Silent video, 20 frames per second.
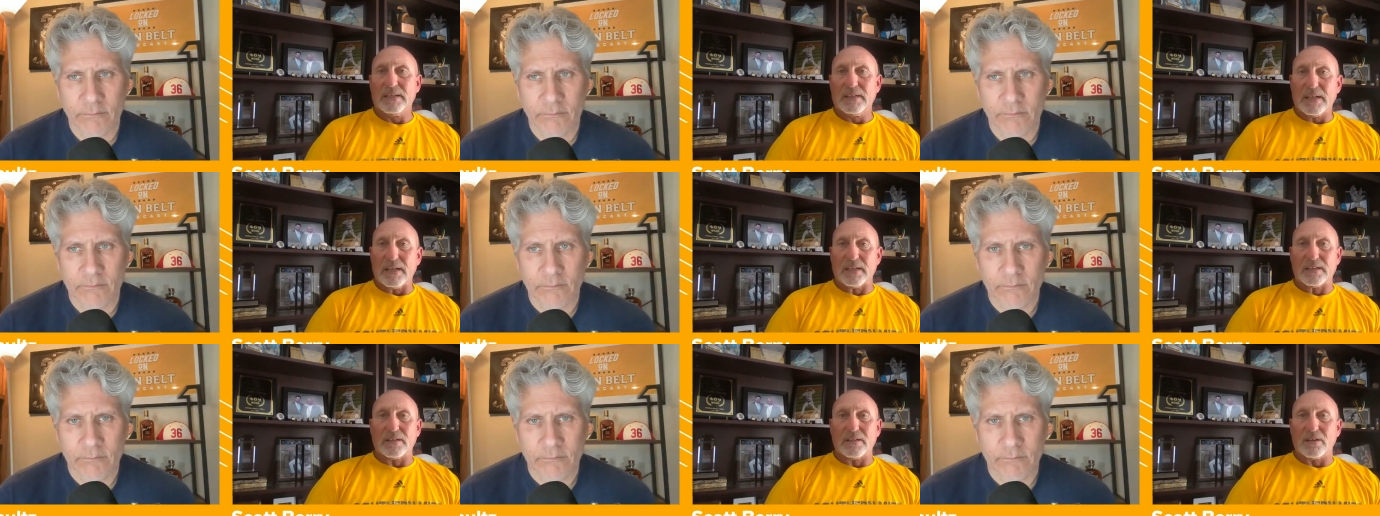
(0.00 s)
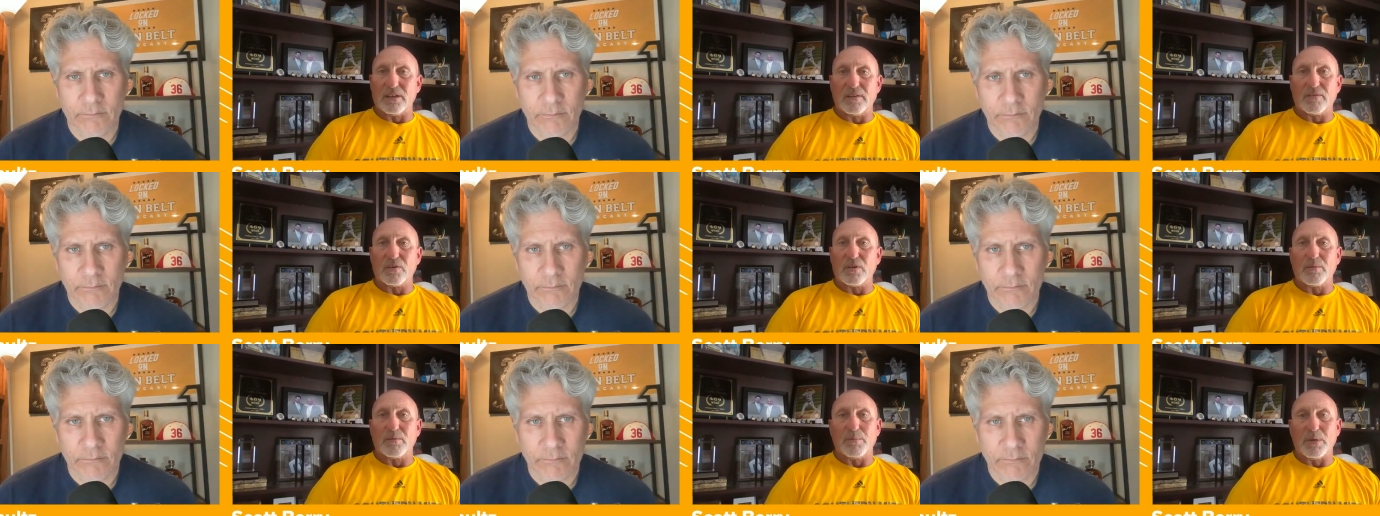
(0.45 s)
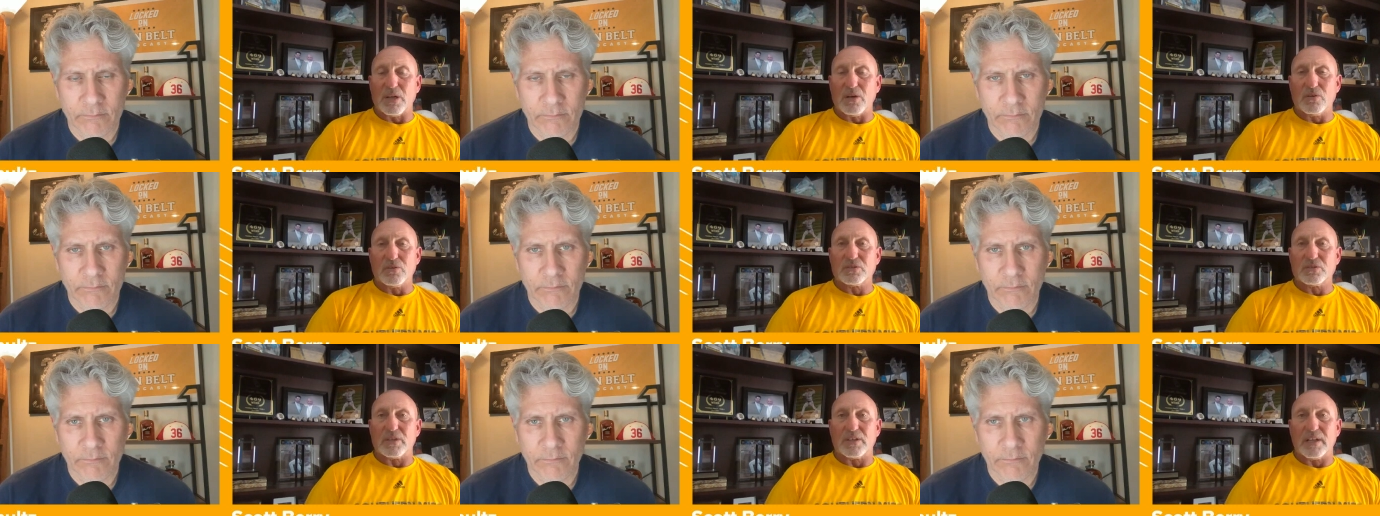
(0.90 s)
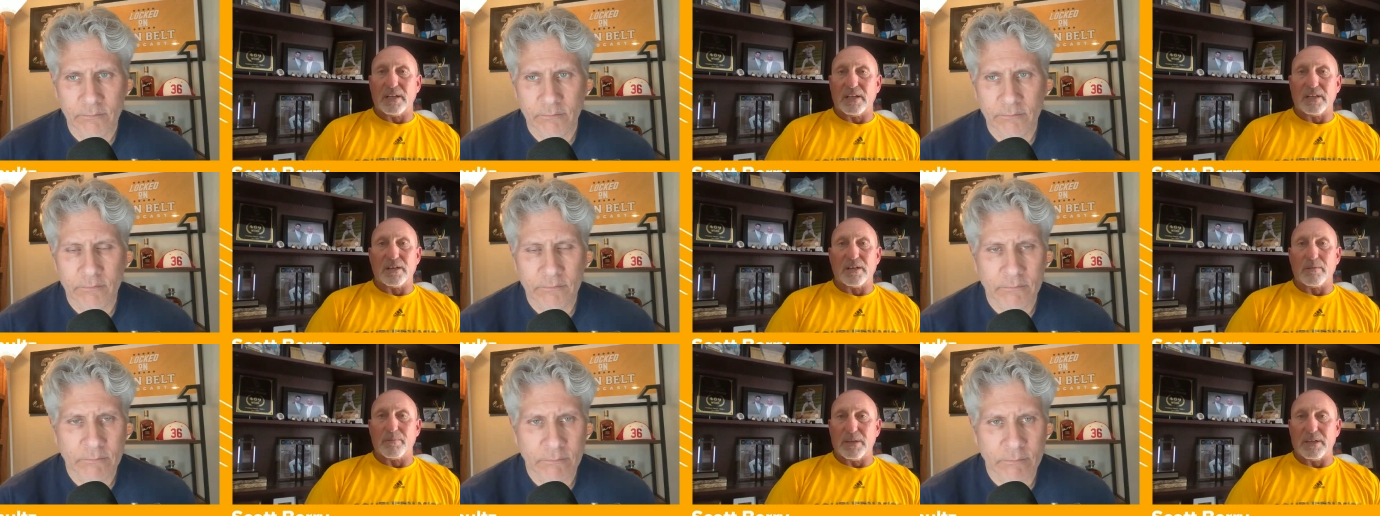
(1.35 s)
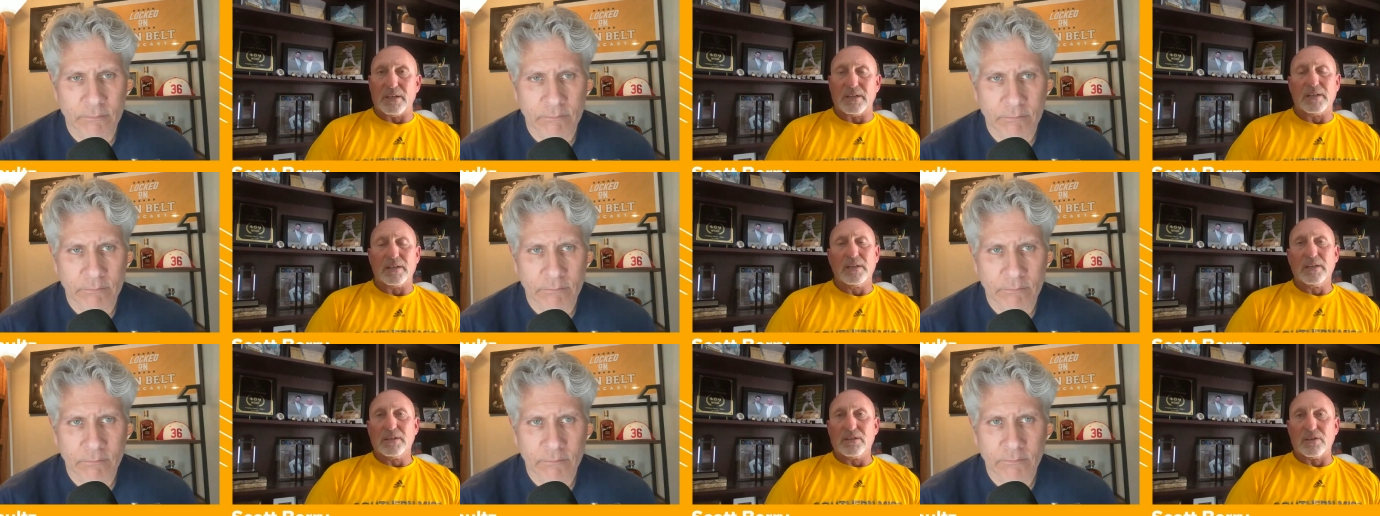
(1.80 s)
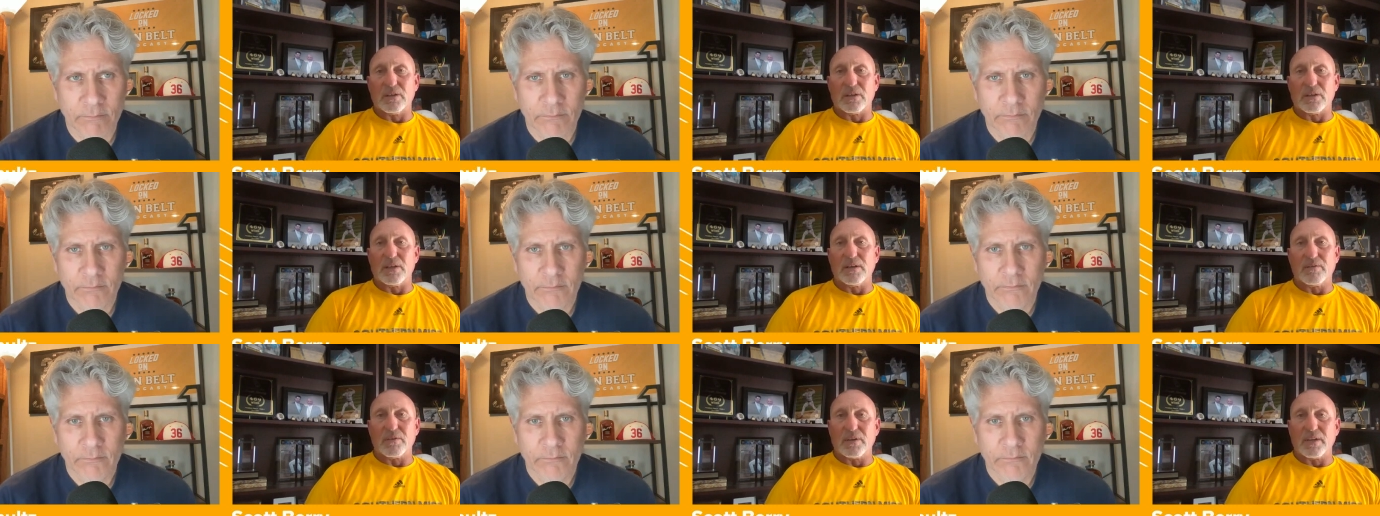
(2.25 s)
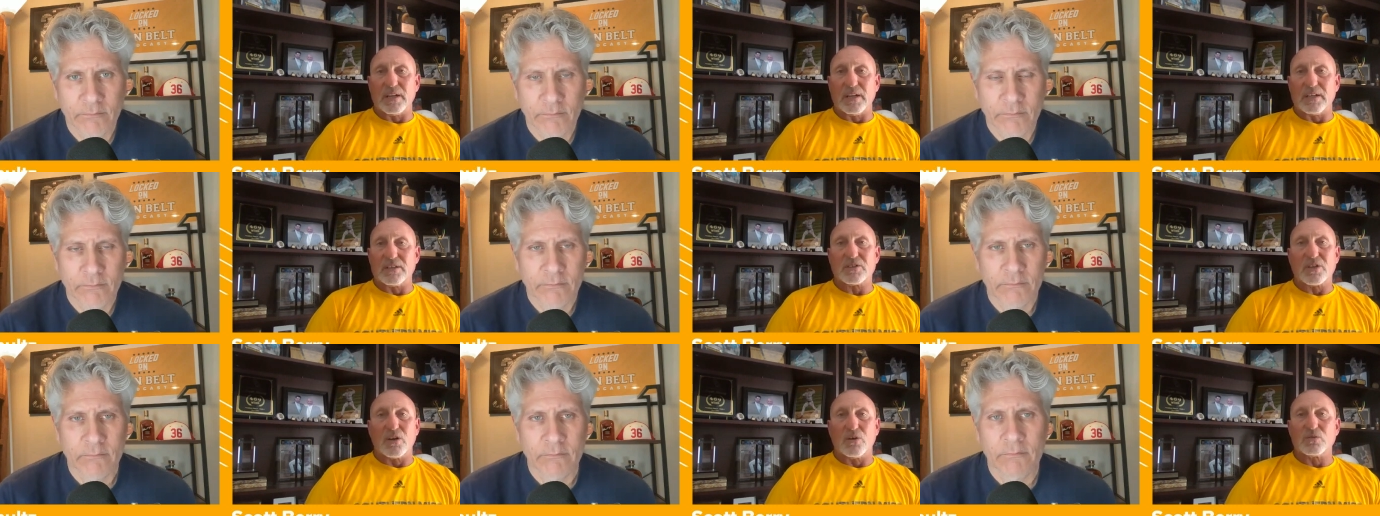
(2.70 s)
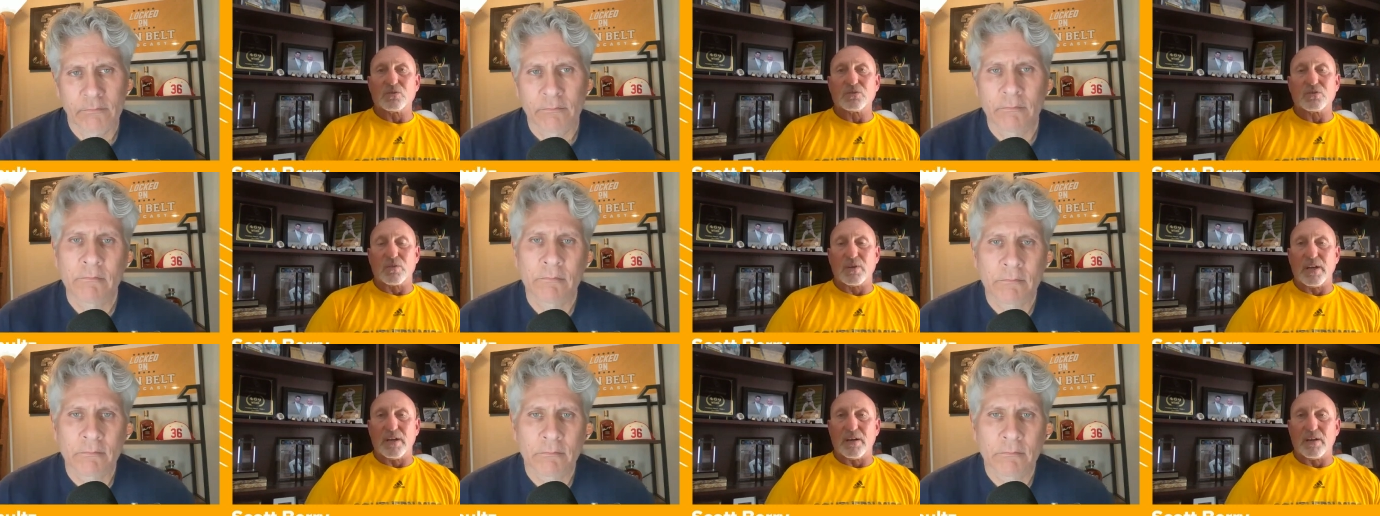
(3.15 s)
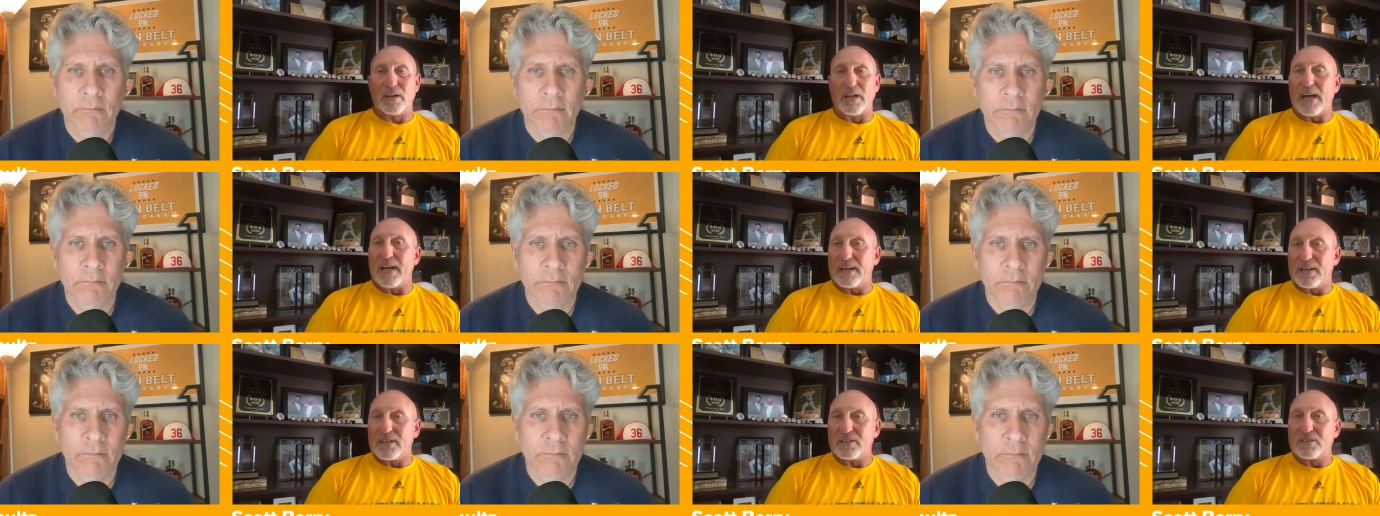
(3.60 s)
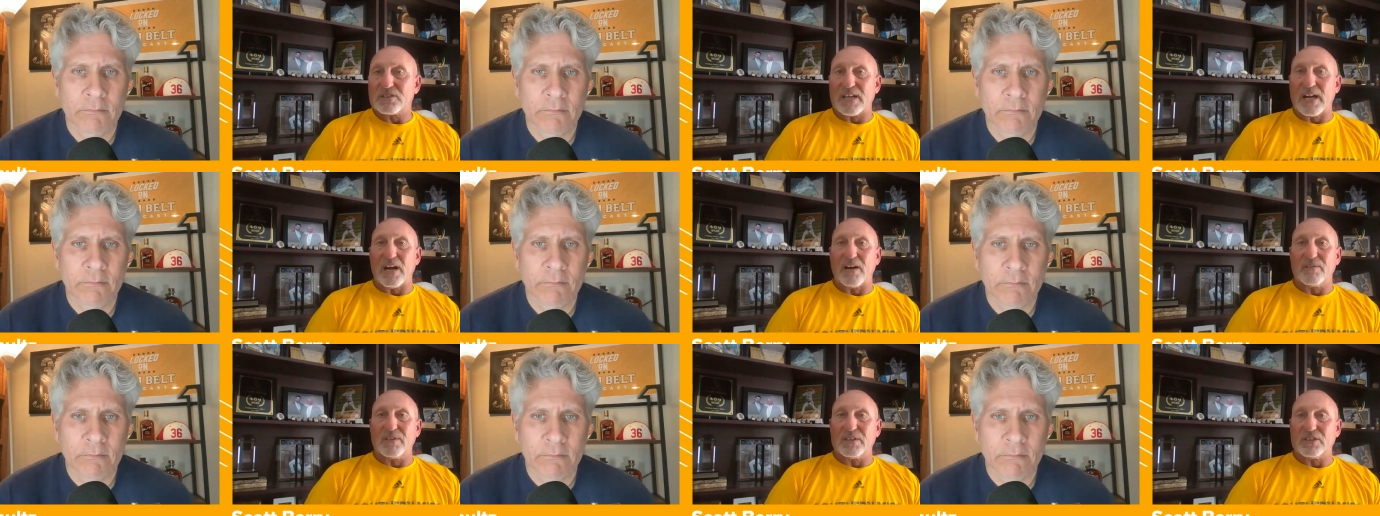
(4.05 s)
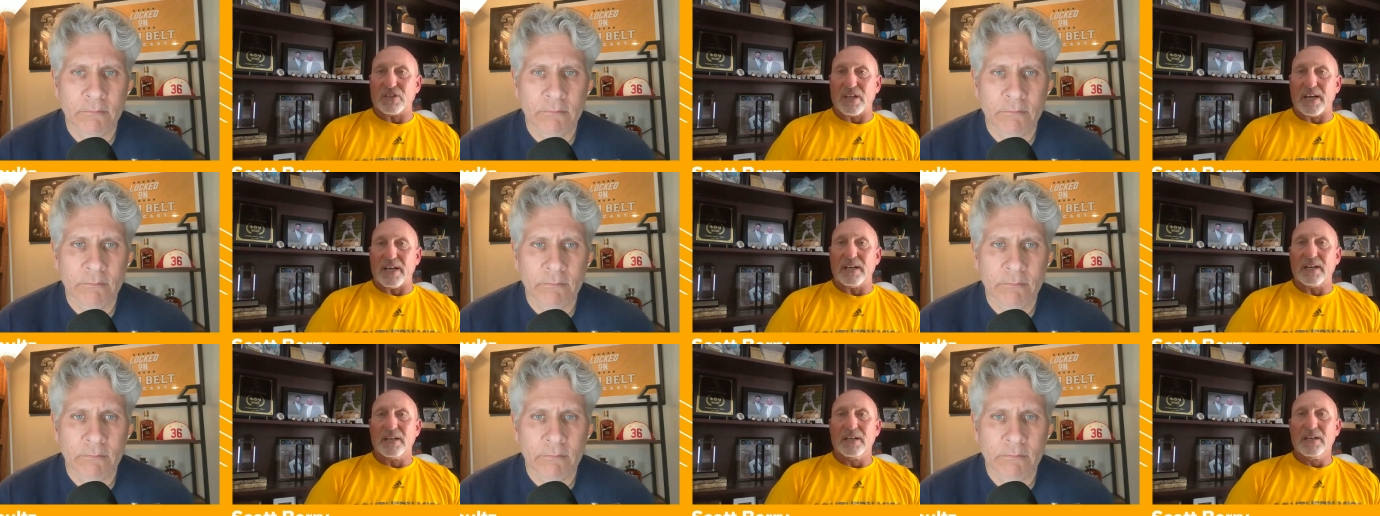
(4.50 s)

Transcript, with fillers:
Speaker 1: and deliver the blows that needed to be delivered against Coastal Carolina to salvage that